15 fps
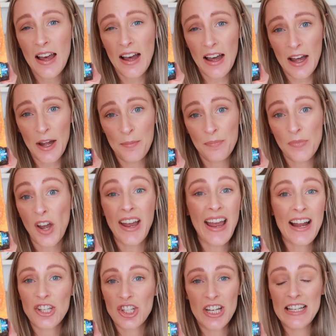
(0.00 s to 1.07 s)
Um, I
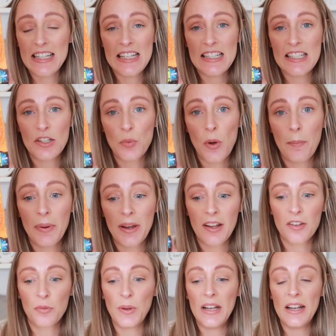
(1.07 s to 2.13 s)
actually needed one
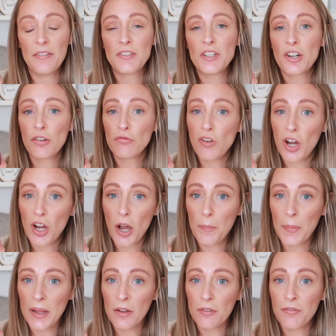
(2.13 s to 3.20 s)
because we lifted our rug
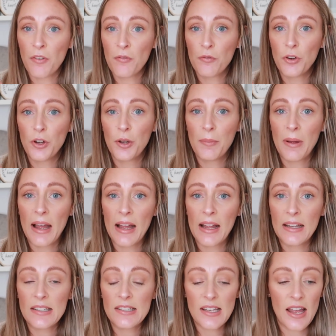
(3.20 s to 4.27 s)
up in the front room
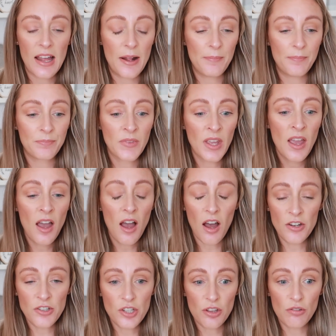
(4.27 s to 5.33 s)
and um,
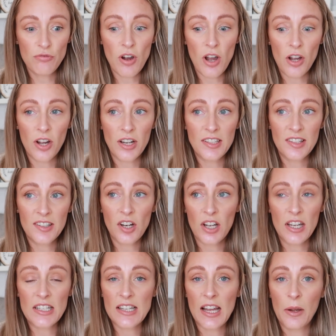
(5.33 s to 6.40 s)
under the rug I'd
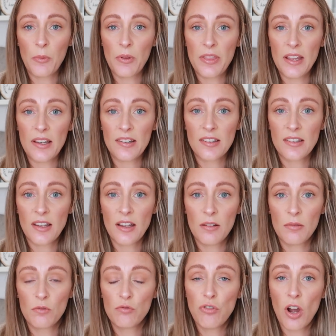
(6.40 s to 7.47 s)
stuck it down with this
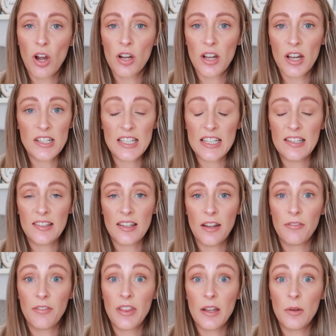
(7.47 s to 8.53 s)
rug
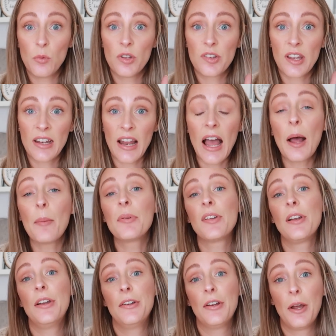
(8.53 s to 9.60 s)
adhesive that was an
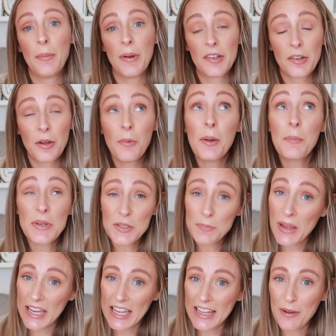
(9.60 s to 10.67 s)
absolute nightmare. So I won't be
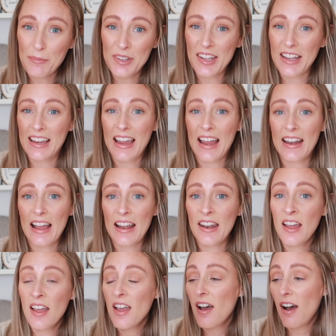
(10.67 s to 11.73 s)
making that mistake again, and
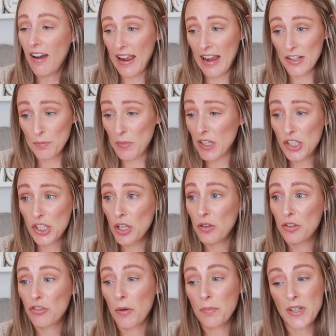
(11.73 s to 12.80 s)
I, my two
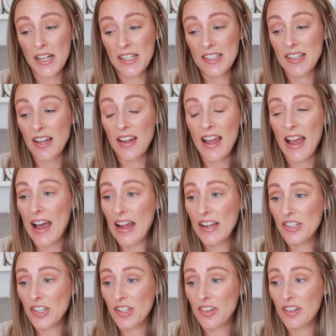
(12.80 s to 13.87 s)
Scrub Daddies that I
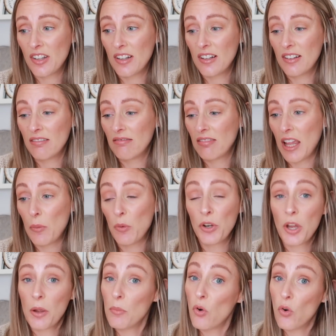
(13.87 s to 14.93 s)
had, just, they were
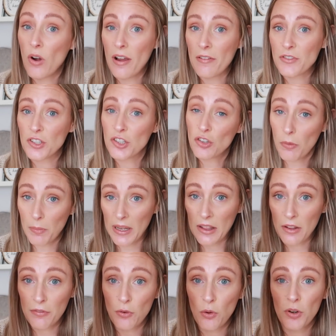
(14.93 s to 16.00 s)
no more after scrubbing
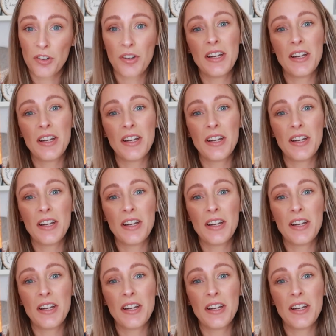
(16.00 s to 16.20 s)
the floor.